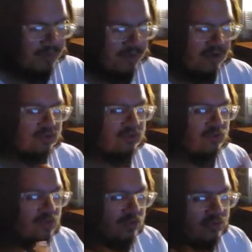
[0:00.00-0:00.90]
we also
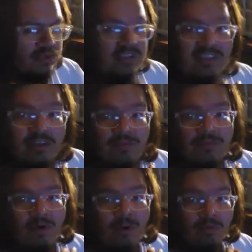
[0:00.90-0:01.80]
use is a
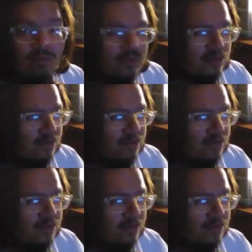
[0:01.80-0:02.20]
phone,